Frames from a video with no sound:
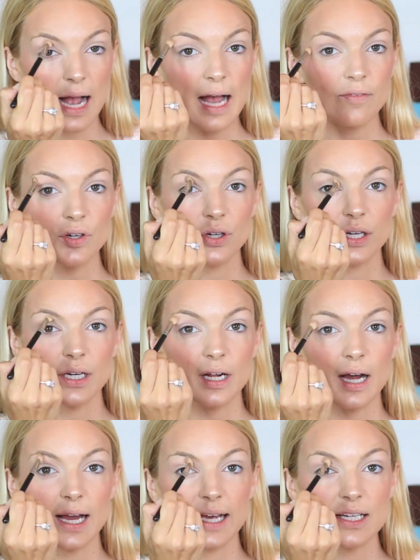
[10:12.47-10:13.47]
I have a hooded
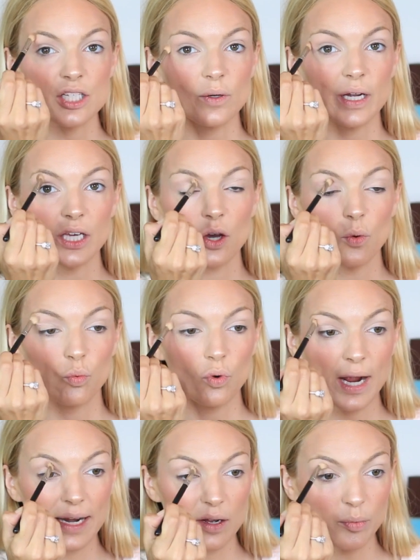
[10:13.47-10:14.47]
eye, so I go
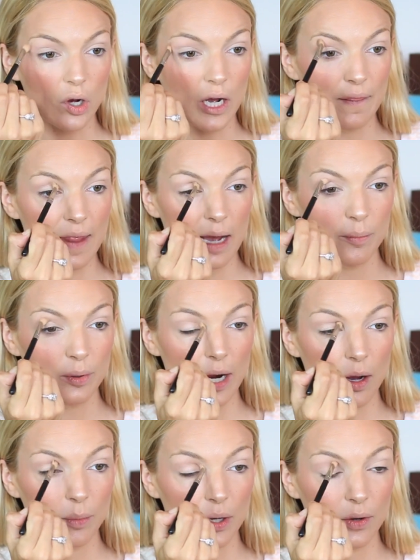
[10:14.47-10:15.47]
right up on that
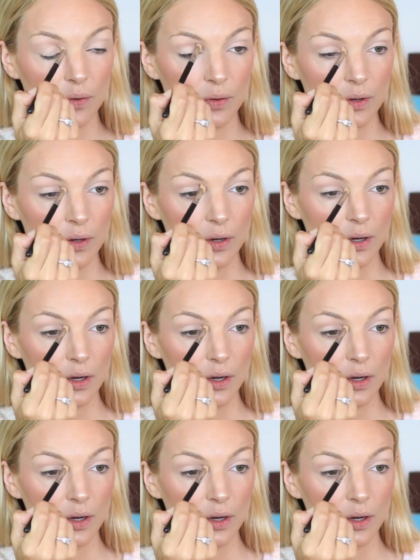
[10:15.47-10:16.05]
brow bone.